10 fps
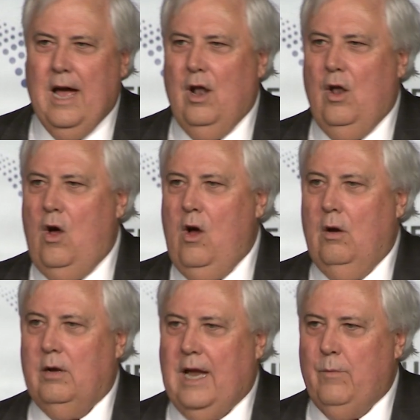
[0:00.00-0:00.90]

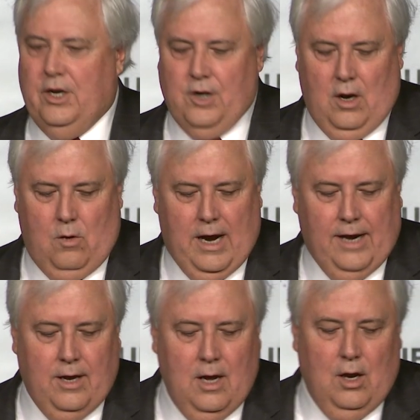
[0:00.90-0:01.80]
long can we
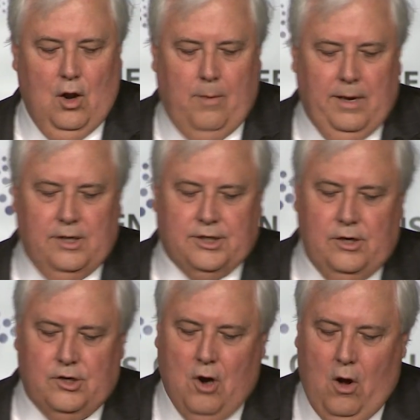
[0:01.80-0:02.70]
tolerate lobbyists
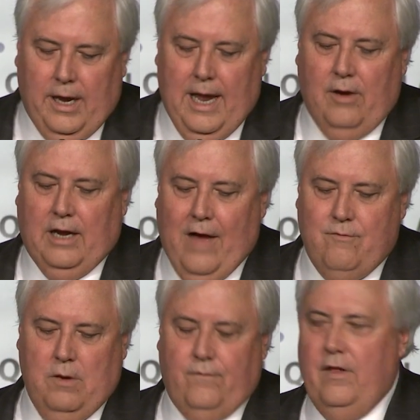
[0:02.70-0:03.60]
controlling our
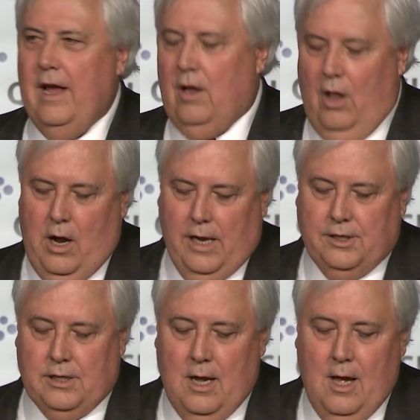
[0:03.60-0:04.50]
government for their
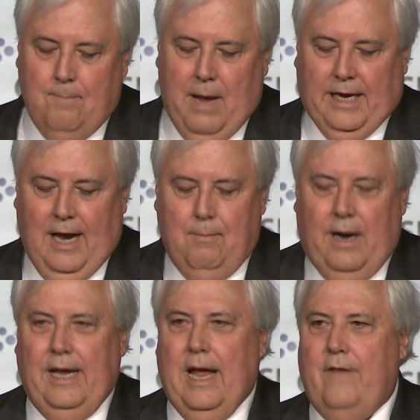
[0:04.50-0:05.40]
clients, making
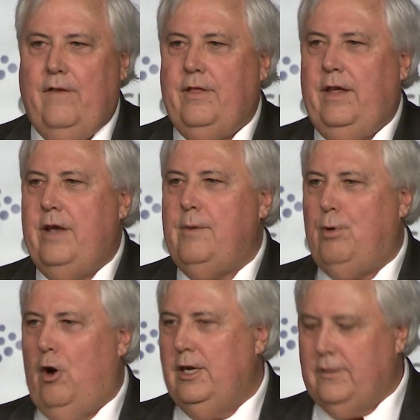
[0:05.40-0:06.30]
money out of the
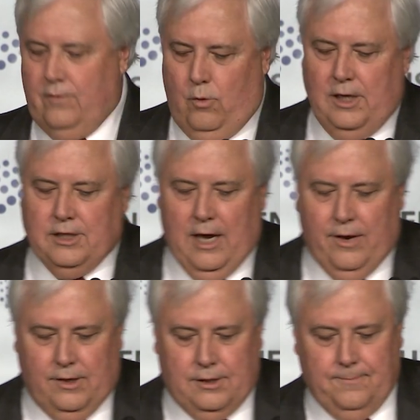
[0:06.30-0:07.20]
enterprise of
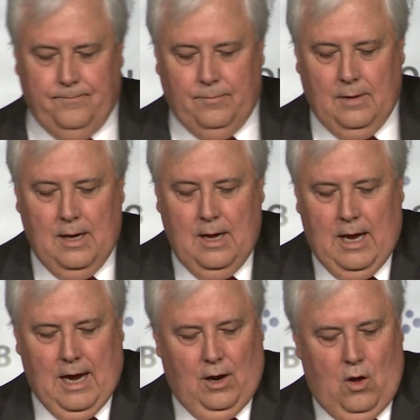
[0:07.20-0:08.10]
Queenslanders?
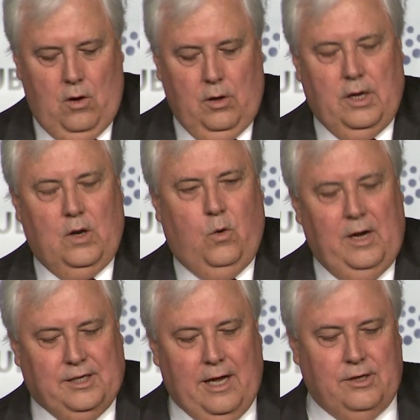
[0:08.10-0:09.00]
How long can
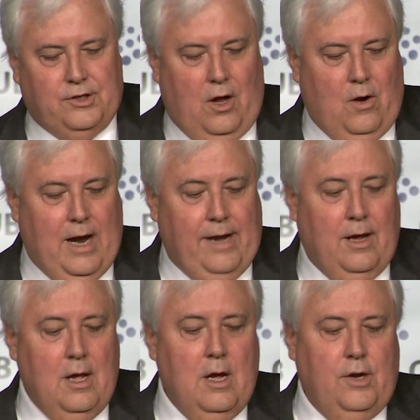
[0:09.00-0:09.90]
Queenslanders tolerate
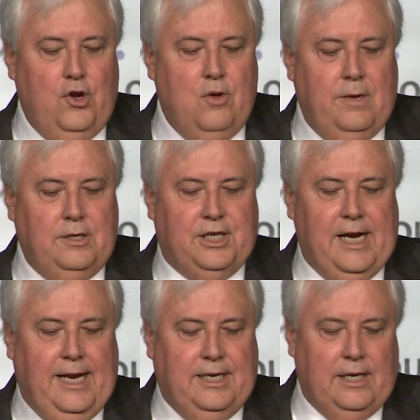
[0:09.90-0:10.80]
Newman,
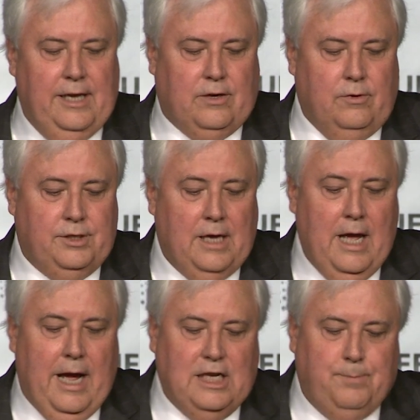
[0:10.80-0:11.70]
Senes and Nichols
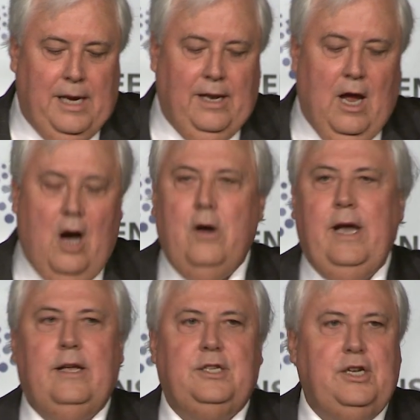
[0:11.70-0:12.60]
as being the only
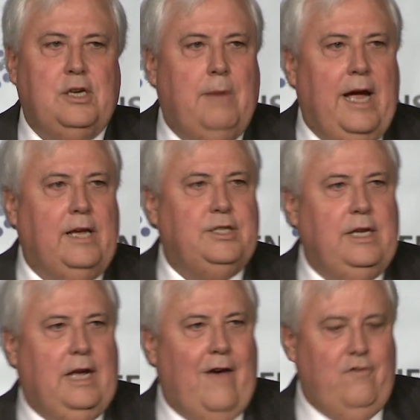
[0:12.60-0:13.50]
decision makers in
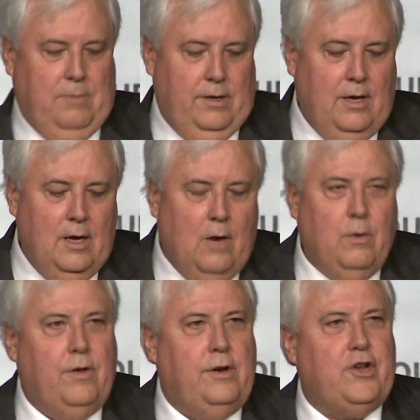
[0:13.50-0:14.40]
government, with
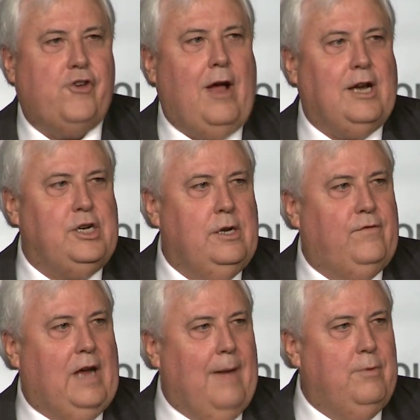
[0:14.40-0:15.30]
the destruction of
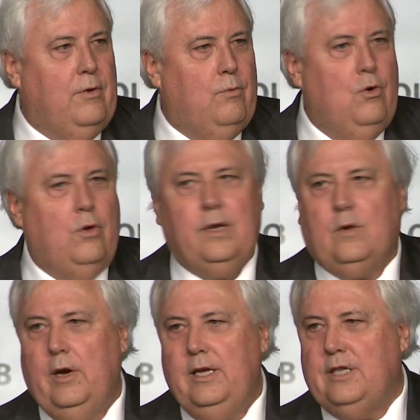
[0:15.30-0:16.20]
cabinet rule in
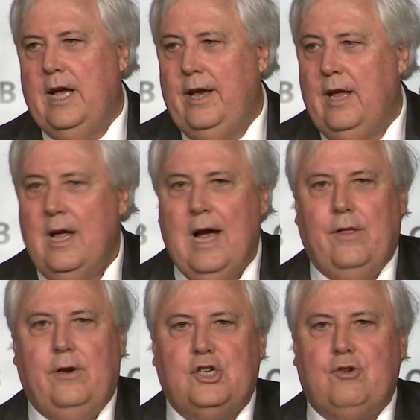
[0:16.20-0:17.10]
Queensland and the
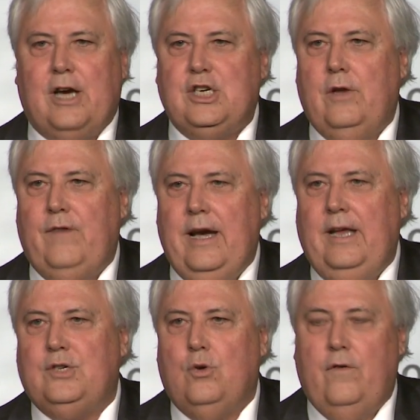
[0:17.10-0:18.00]
destruction of any
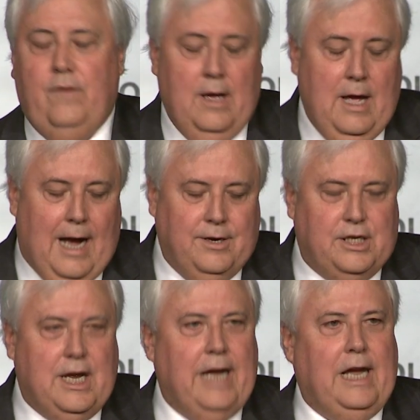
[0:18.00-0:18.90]
sort of
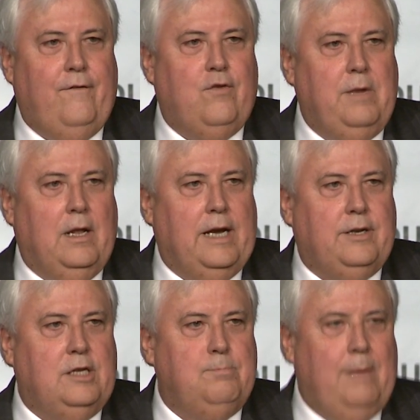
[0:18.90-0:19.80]
undertaking from the
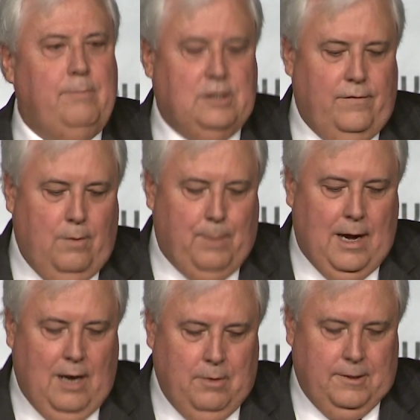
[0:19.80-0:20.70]
electors' members of the
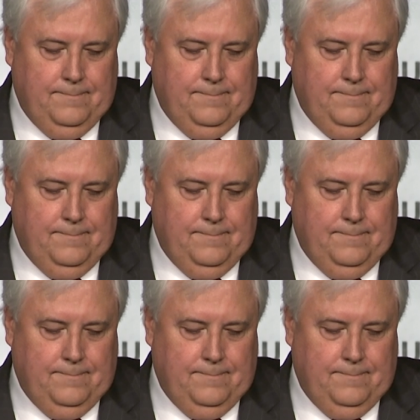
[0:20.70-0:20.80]
parliament?